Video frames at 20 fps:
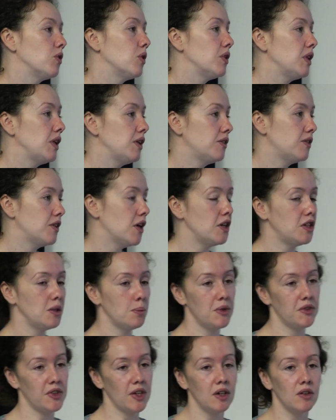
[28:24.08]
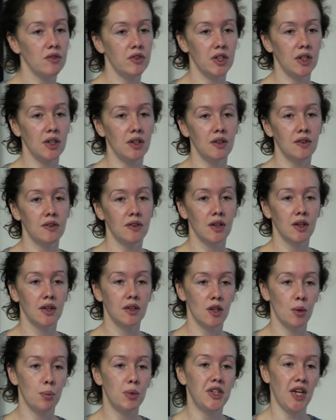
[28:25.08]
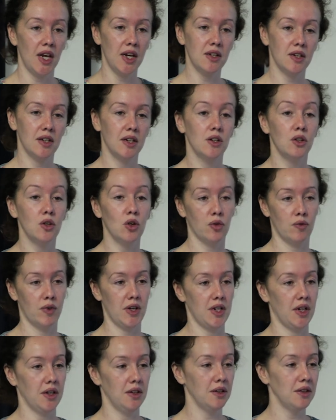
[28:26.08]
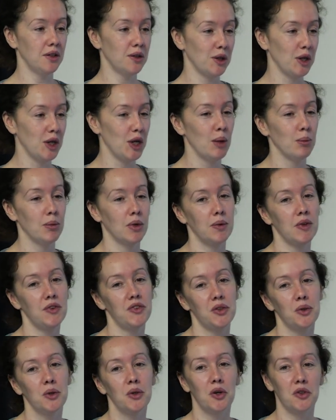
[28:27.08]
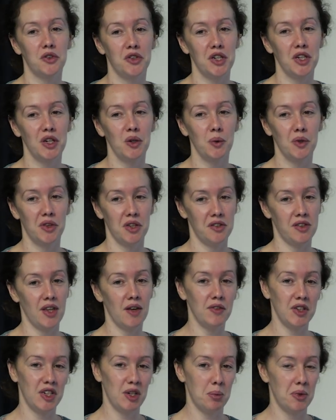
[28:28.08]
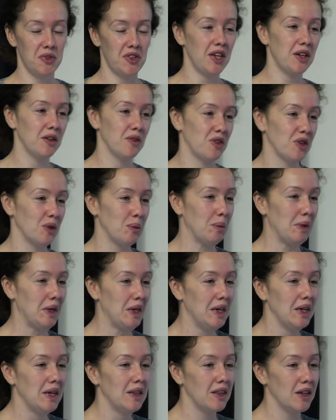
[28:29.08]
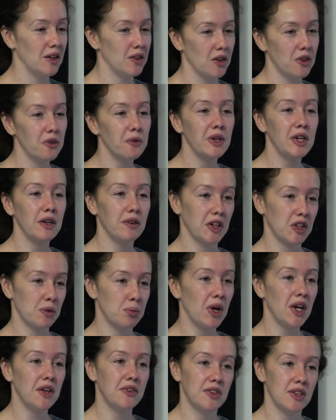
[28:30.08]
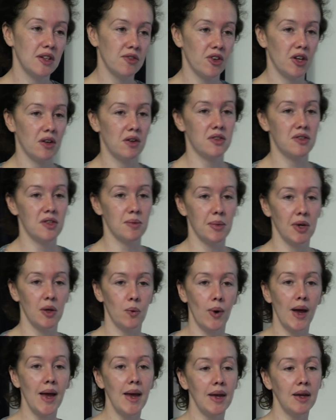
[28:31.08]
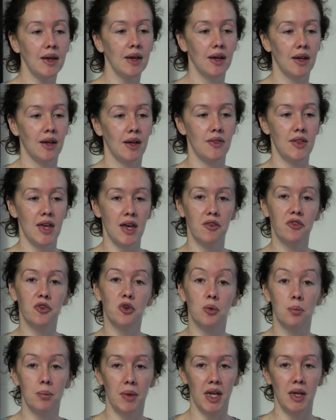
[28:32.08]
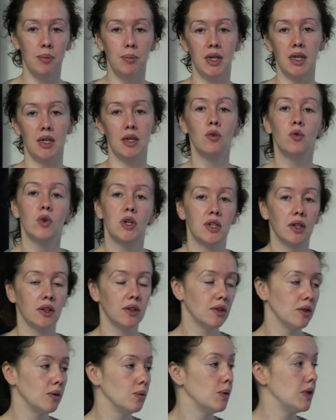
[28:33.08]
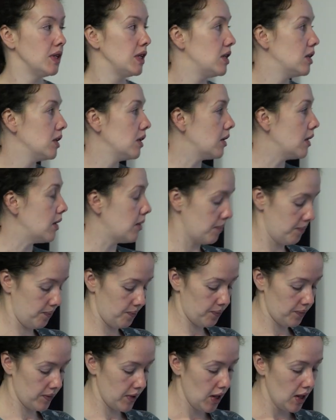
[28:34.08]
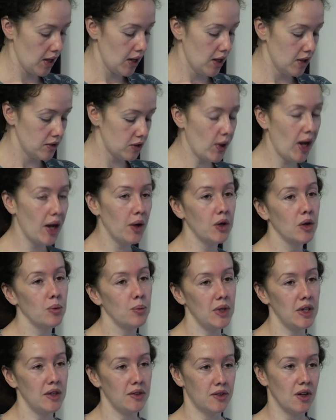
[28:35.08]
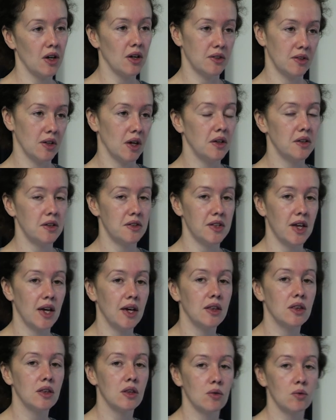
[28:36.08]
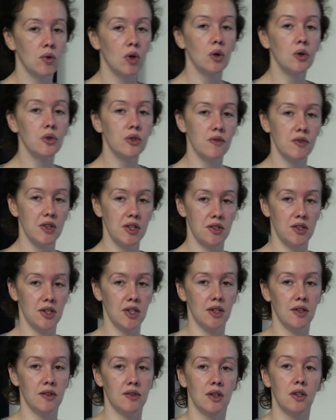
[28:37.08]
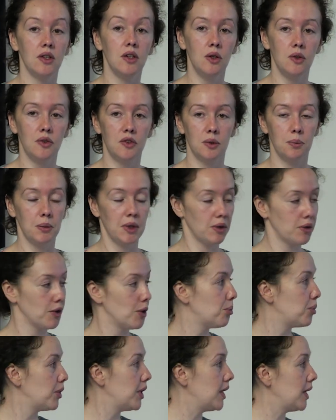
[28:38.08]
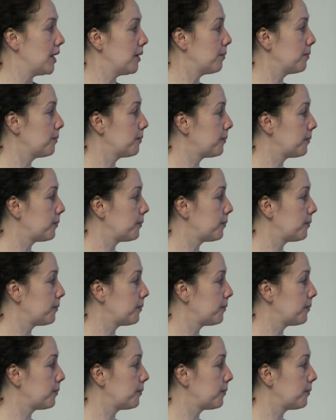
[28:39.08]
we've got these 30% of genes that potentially are not redundant, but we've still got to deal with the 70% of them that the 3 are expressed in a very similar way and therefore may be redundant with each other. So how can we start to understand the roles of these genes and use them in crop breeding?